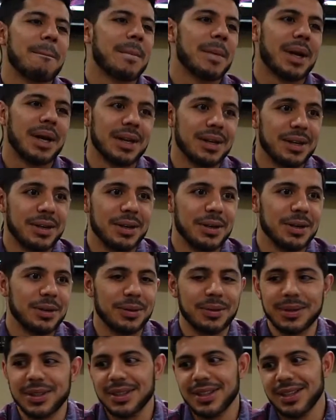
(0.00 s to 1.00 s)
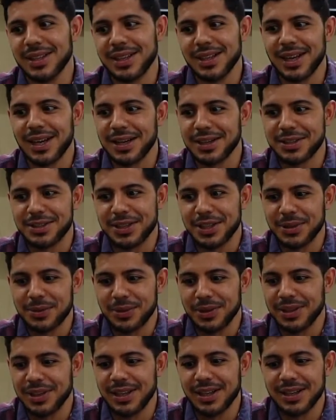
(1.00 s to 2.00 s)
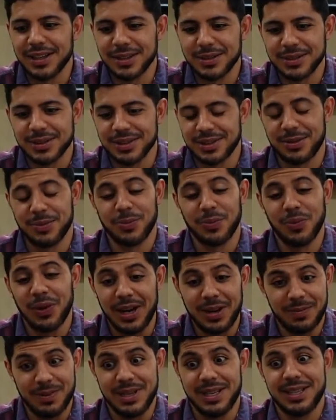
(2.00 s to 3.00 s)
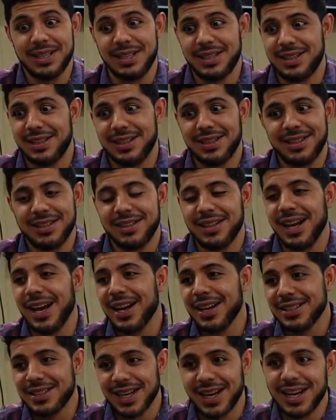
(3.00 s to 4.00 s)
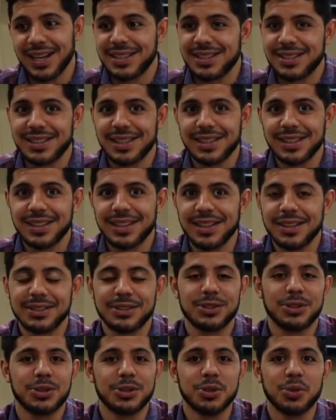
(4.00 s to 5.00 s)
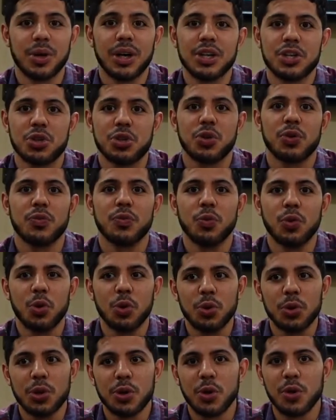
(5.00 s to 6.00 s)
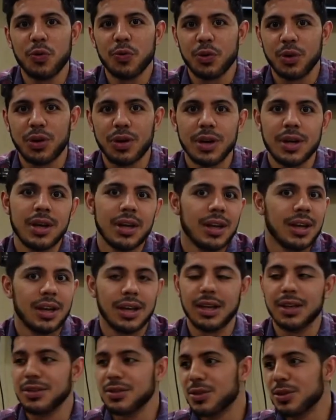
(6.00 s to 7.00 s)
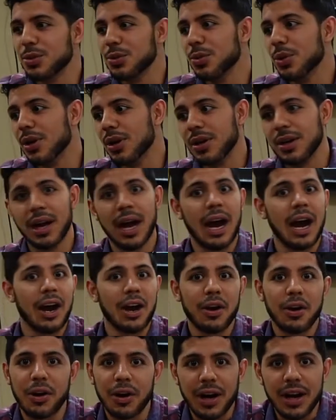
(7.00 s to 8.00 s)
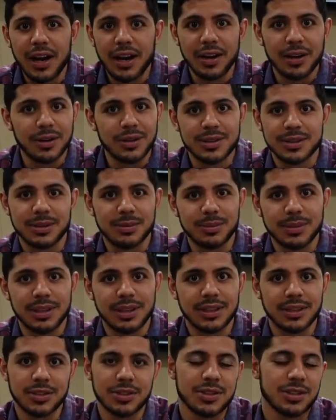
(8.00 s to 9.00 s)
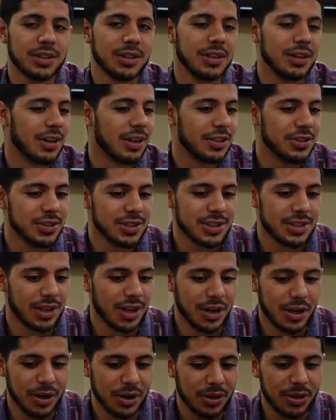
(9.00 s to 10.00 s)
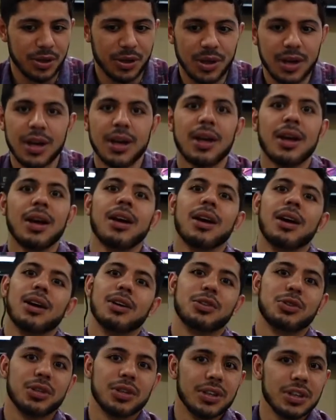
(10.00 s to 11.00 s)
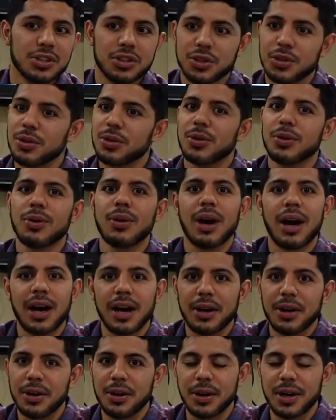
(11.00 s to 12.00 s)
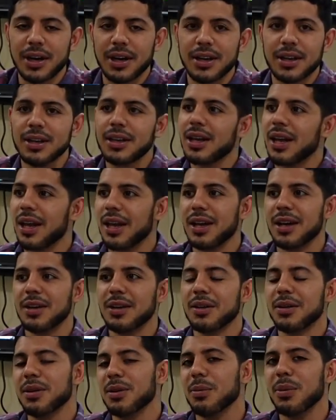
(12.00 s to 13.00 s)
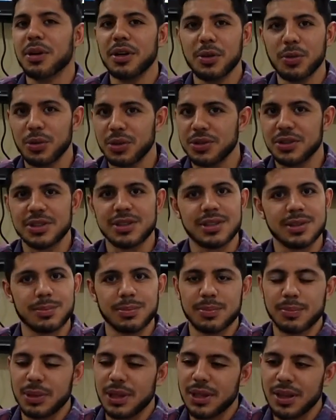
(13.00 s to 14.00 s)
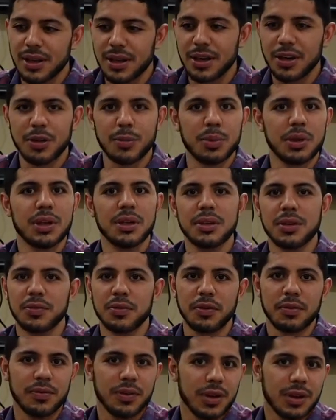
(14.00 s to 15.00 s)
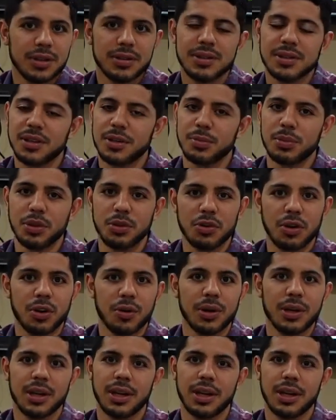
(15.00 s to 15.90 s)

I didn't know, and then I got a check one day and I was like, I paid that taxes on that? Shoot, I should have rolled it over into an IRA or something, just another traditional IRA, and the money would just be there, be in different funds, and it'd be growing,